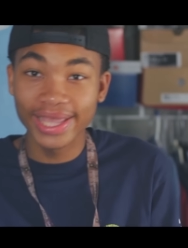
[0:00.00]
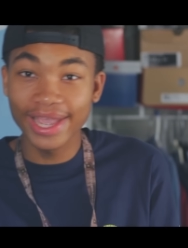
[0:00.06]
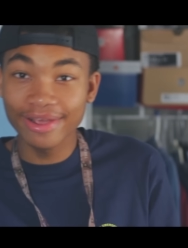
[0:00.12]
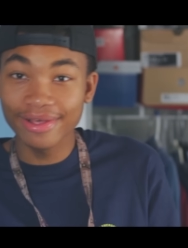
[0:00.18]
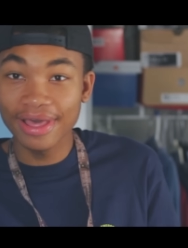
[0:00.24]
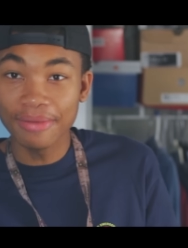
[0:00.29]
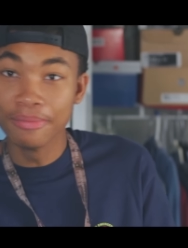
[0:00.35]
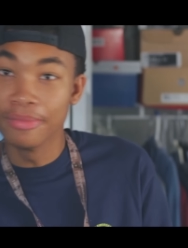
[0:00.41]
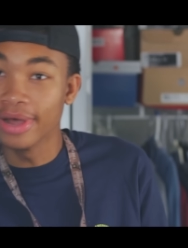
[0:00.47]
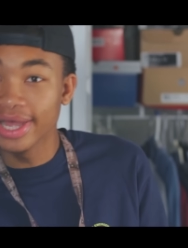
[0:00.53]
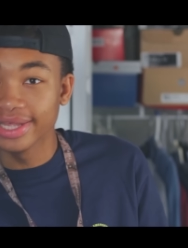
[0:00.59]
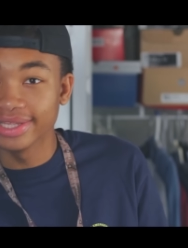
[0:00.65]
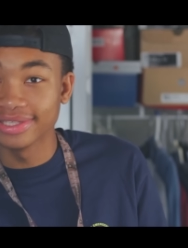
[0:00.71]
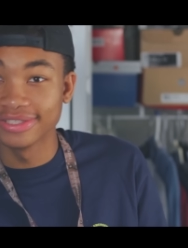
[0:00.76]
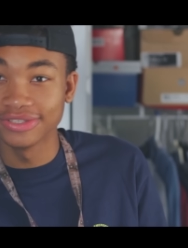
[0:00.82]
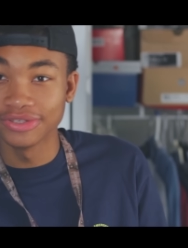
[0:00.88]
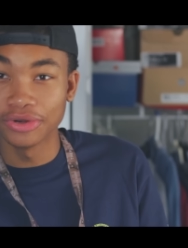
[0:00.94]
care that
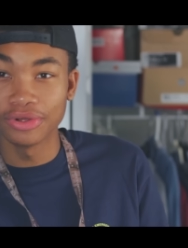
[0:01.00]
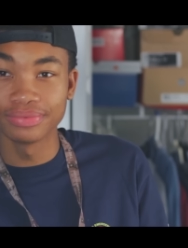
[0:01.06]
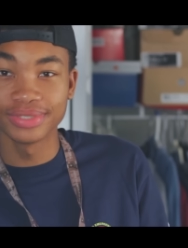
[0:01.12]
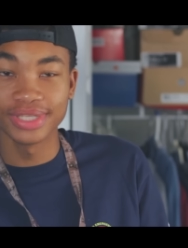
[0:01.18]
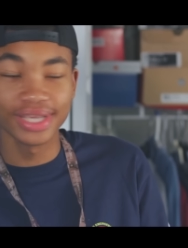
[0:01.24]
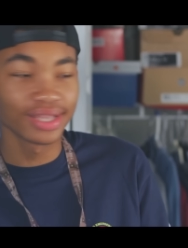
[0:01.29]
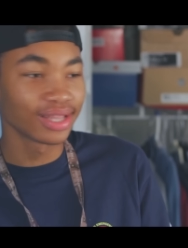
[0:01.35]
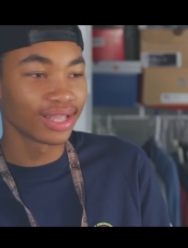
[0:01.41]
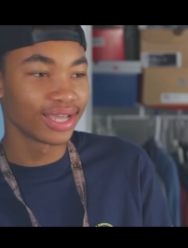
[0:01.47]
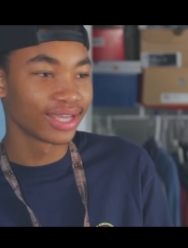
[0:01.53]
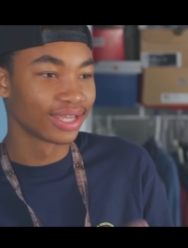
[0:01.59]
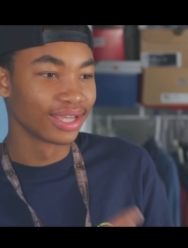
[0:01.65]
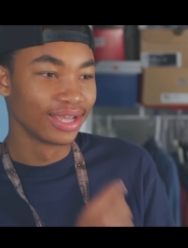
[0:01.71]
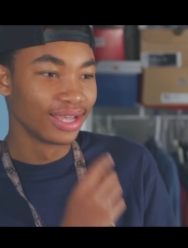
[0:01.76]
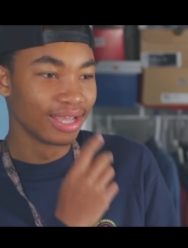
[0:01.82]
much? You know what I'm saying? Like,